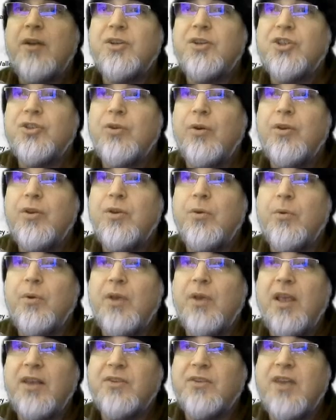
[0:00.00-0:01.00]
show you
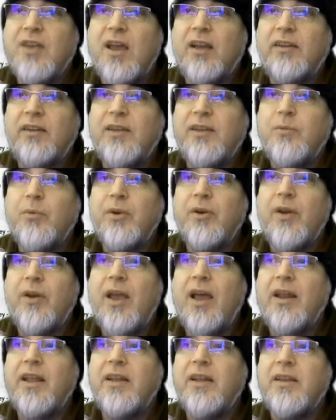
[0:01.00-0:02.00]
exactly where at in